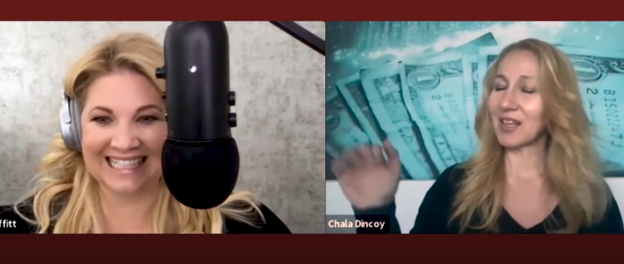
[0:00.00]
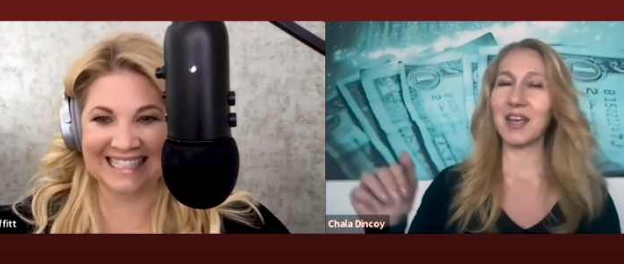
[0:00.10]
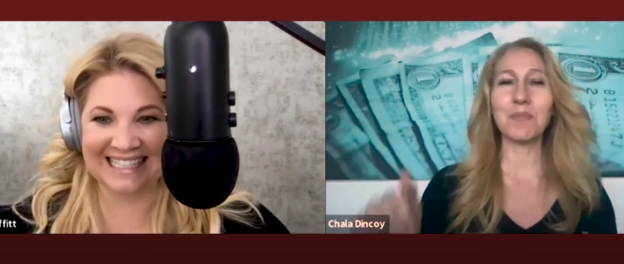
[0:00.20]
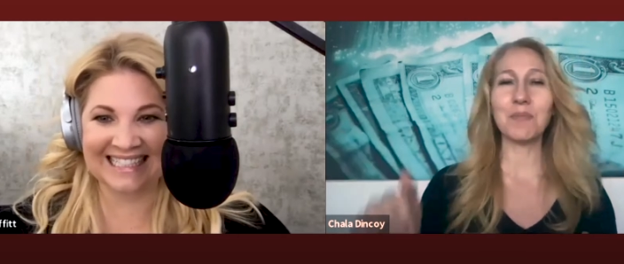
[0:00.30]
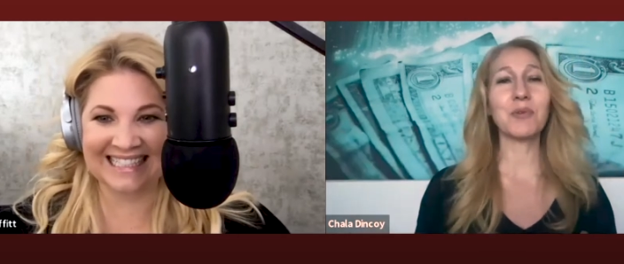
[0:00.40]

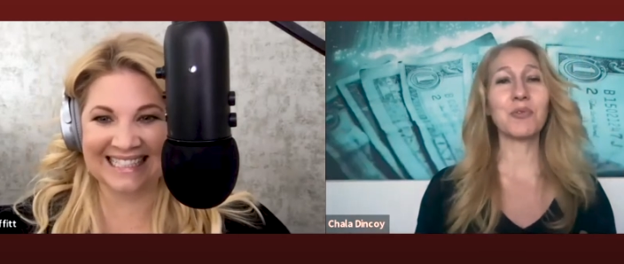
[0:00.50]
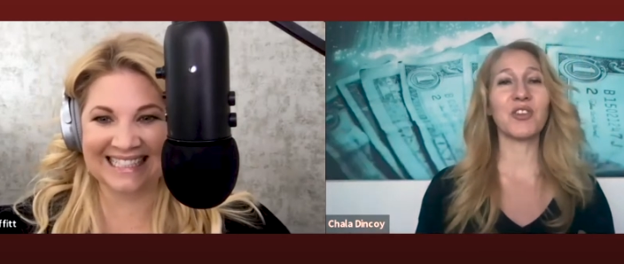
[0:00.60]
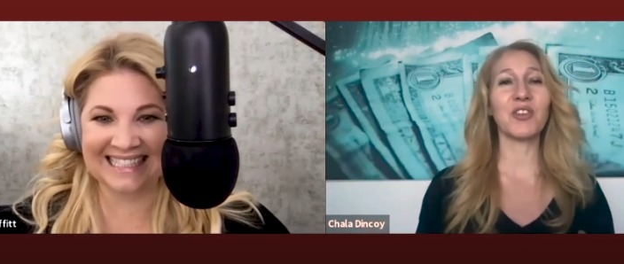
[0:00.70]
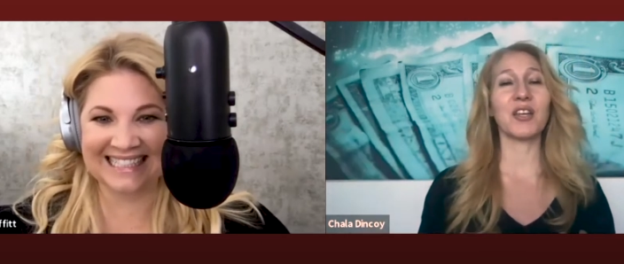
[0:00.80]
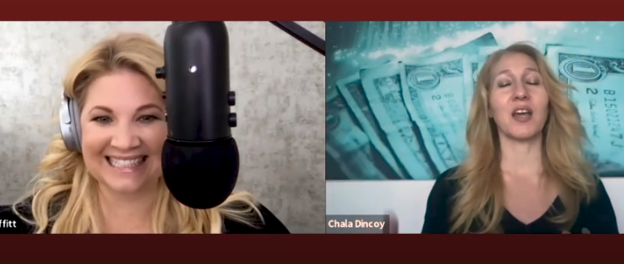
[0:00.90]
Speaker 1: hit me
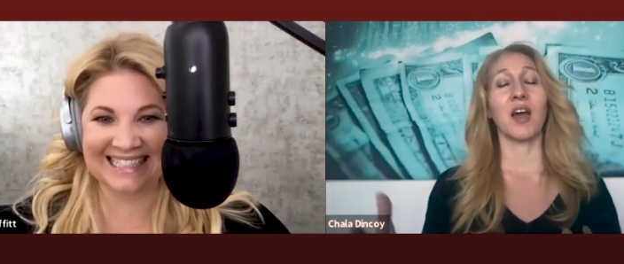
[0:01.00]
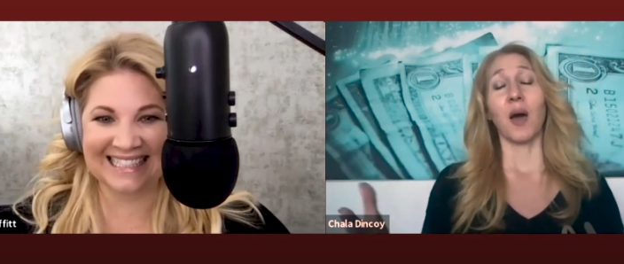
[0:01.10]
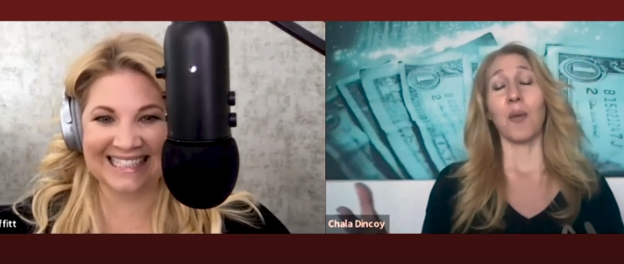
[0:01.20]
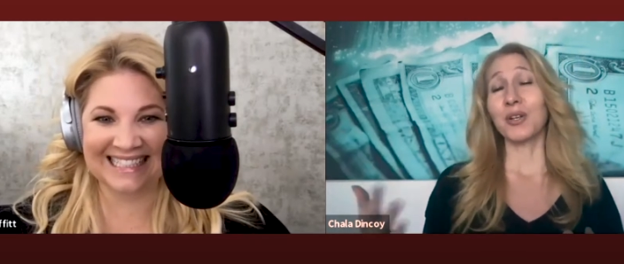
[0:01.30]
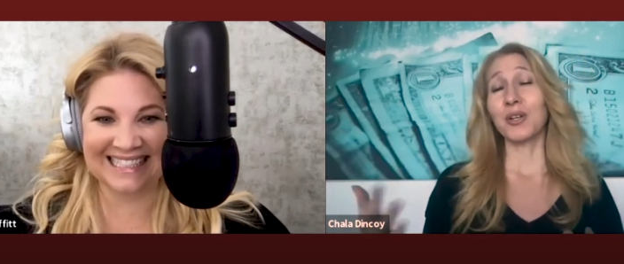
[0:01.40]
with it
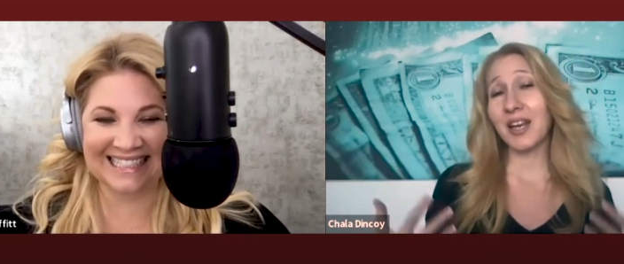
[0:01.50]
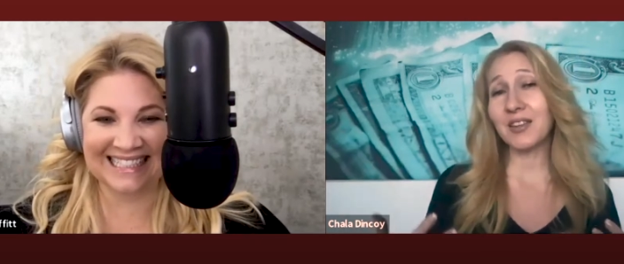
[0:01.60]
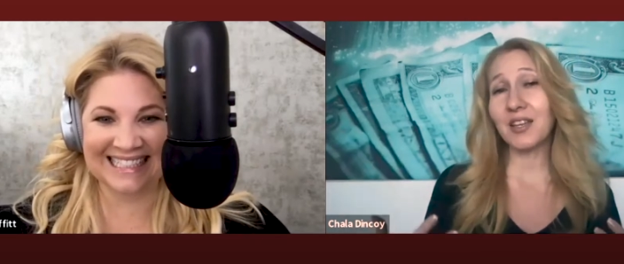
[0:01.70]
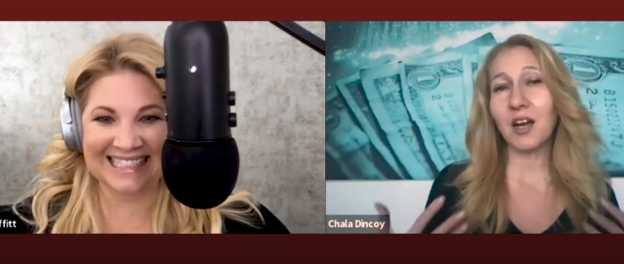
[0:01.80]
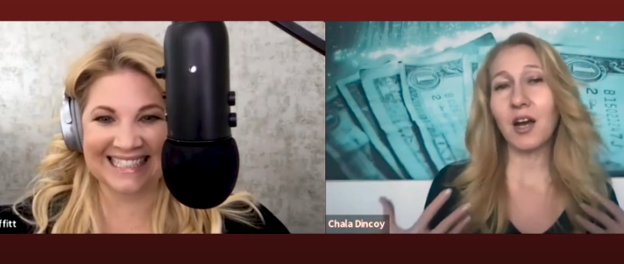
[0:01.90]

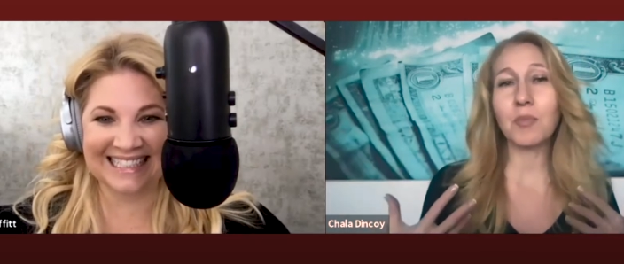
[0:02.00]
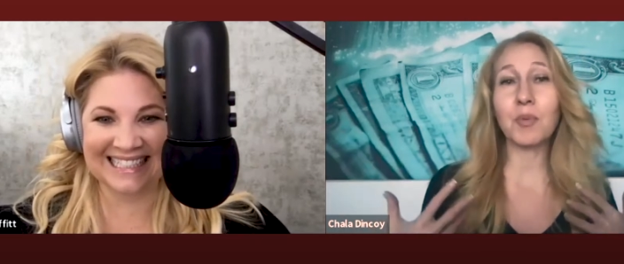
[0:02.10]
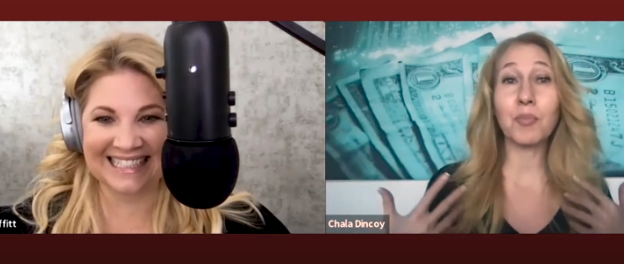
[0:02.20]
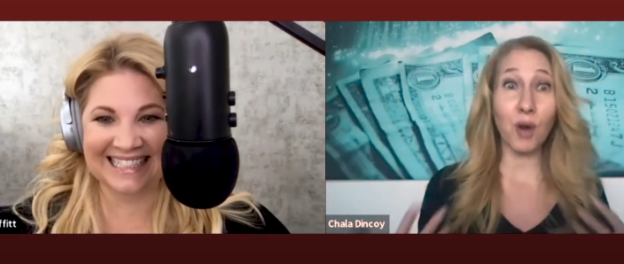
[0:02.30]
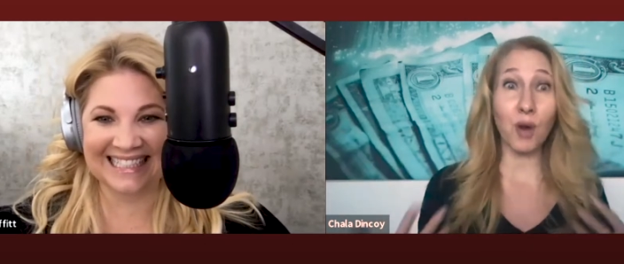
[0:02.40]
pretend that I'm a
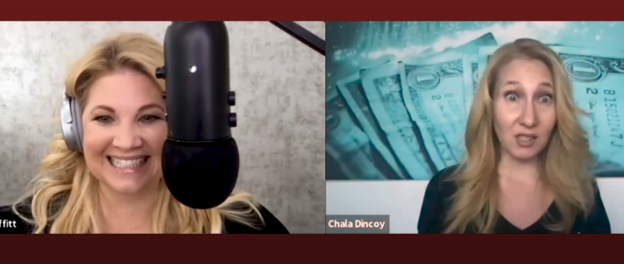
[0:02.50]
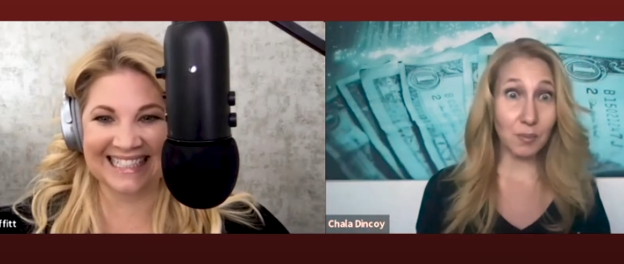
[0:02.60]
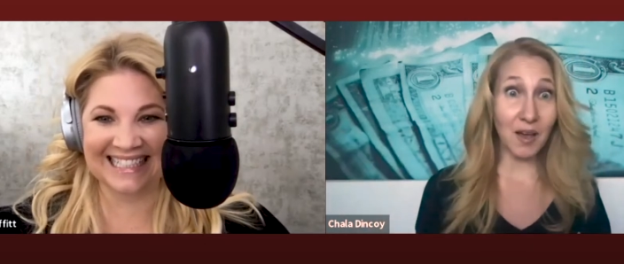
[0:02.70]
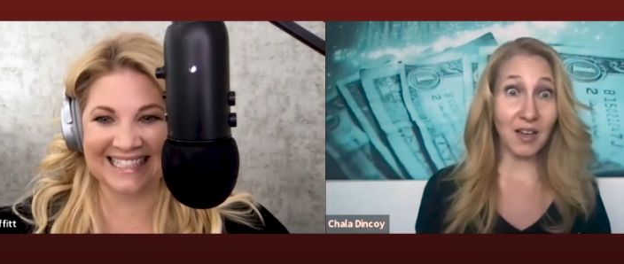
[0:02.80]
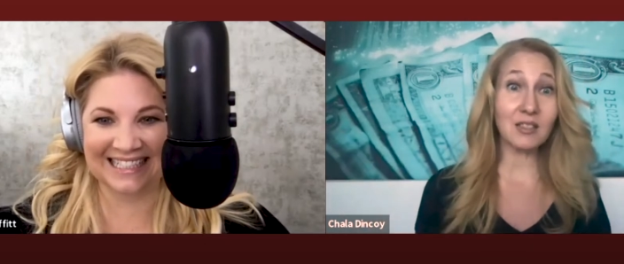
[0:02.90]

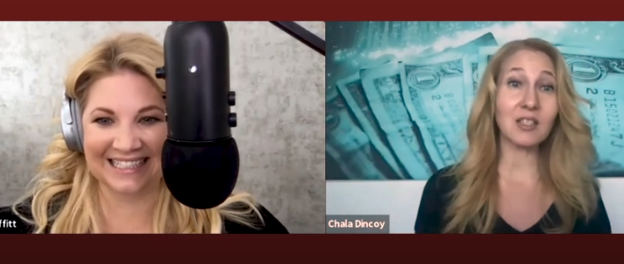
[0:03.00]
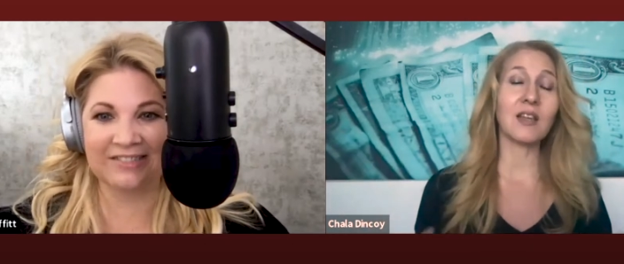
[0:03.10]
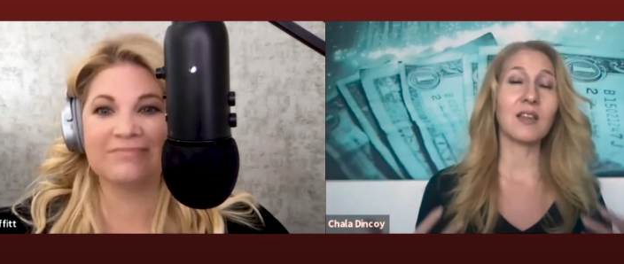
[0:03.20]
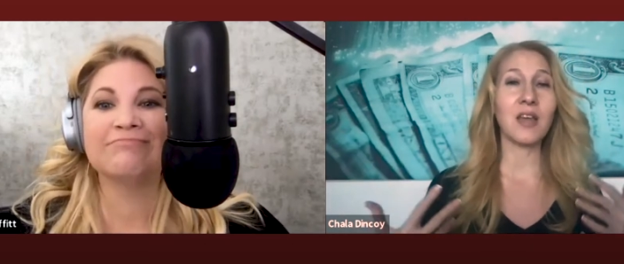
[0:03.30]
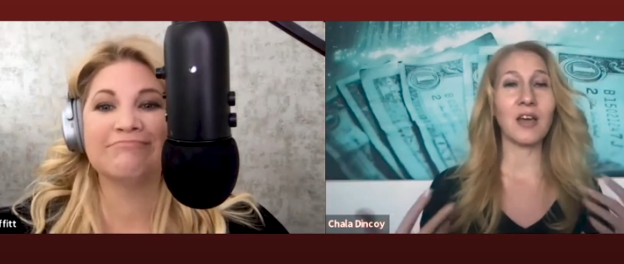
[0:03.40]
prospect
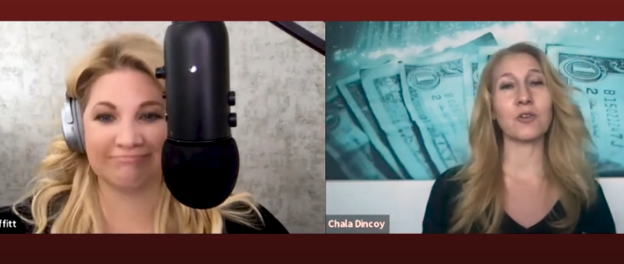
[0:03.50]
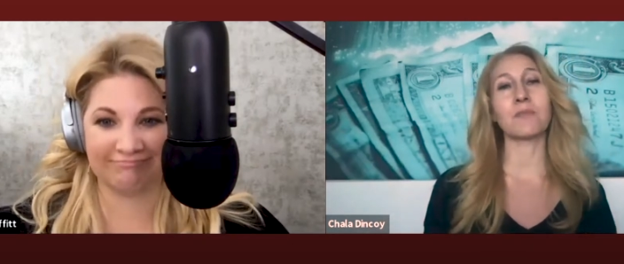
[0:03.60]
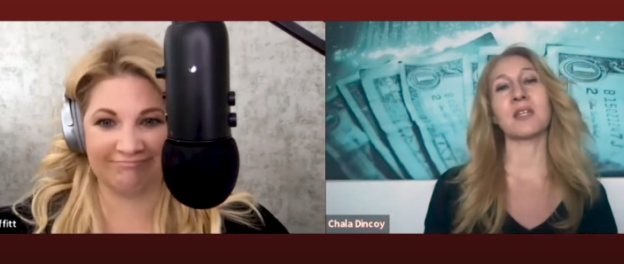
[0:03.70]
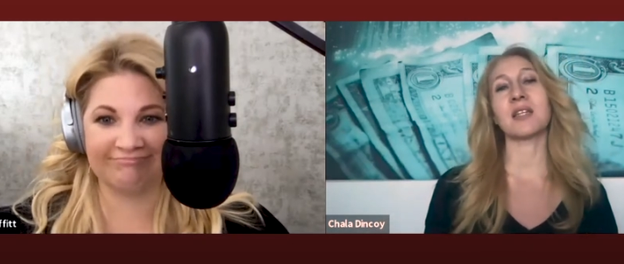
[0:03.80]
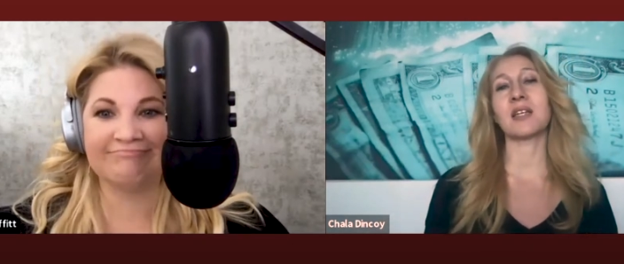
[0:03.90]
that
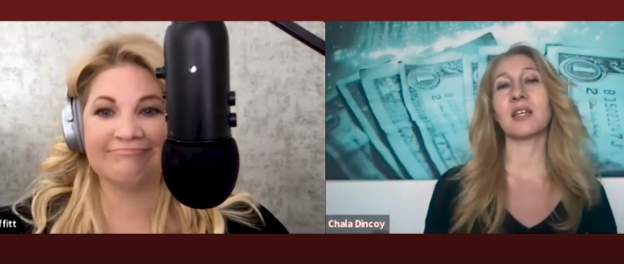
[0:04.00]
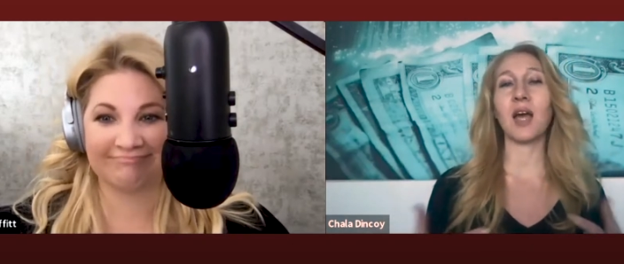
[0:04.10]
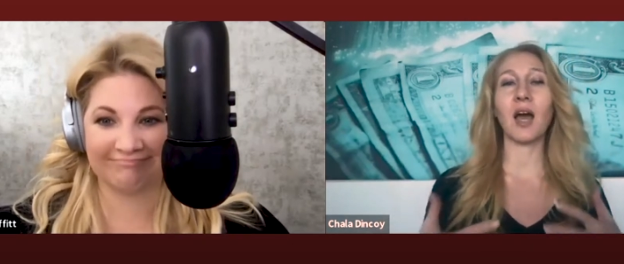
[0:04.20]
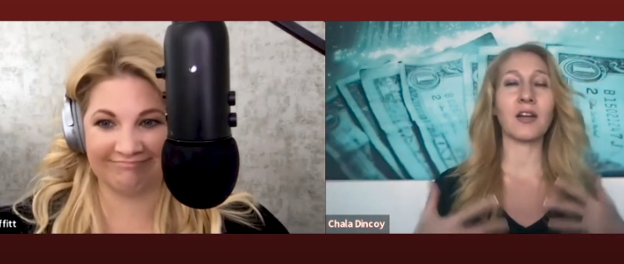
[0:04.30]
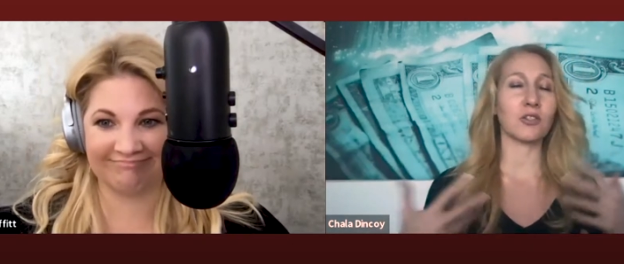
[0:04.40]
you're
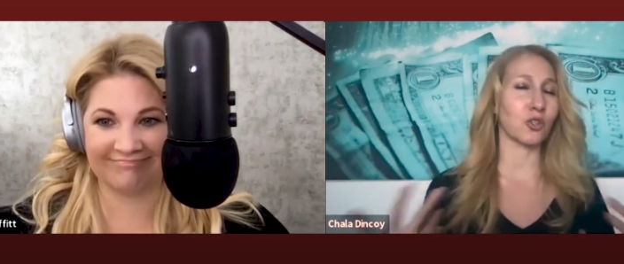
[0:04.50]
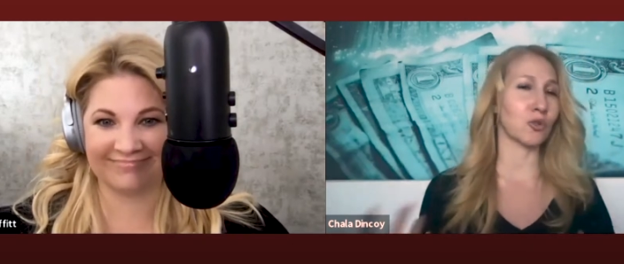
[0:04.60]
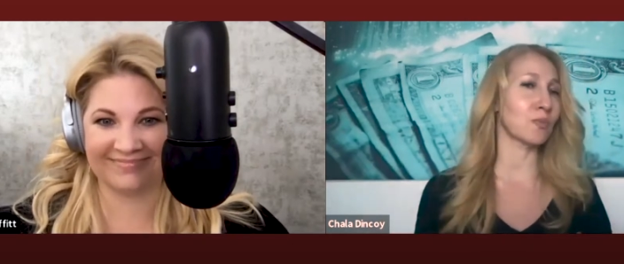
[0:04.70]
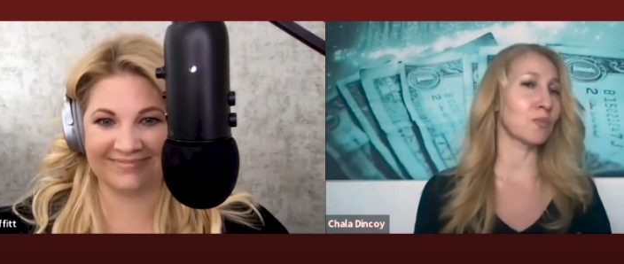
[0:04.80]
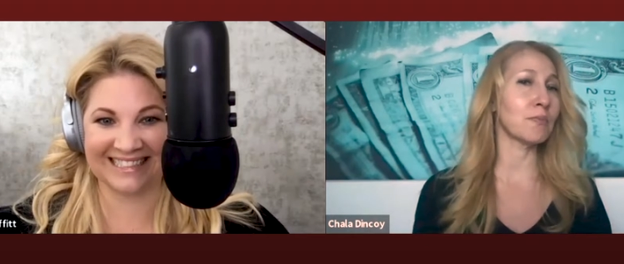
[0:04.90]
meeting at a
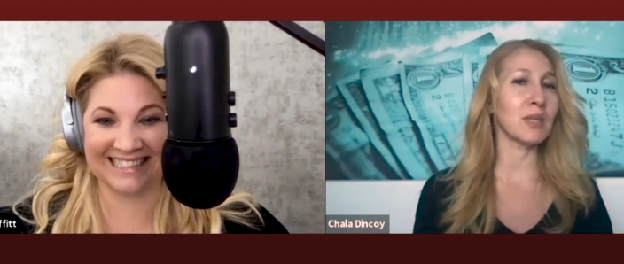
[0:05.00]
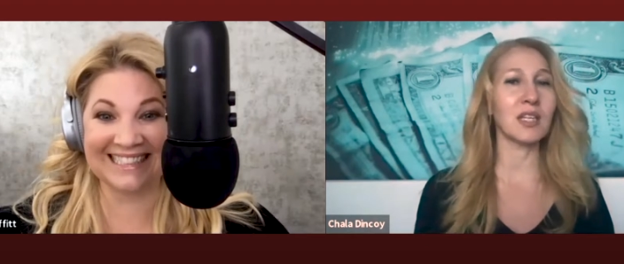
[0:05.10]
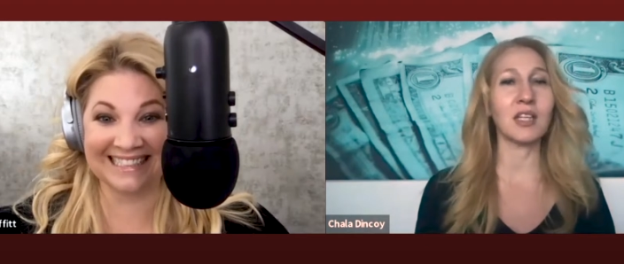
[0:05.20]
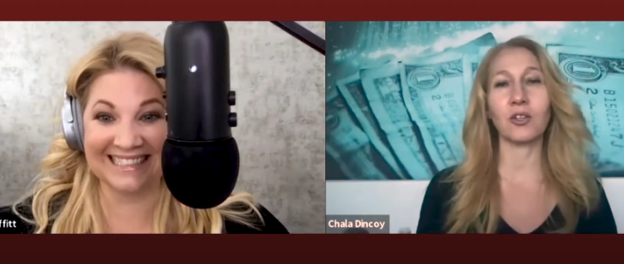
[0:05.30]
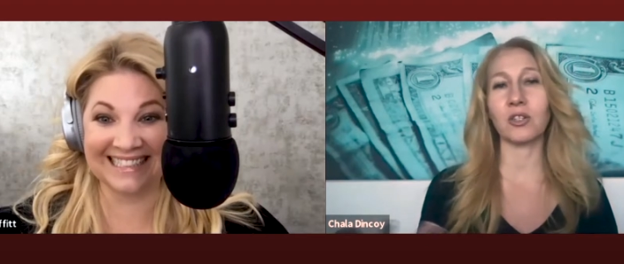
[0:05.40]
Zoom
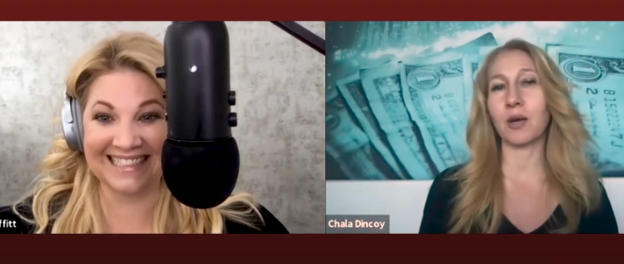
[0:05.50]
meeting or a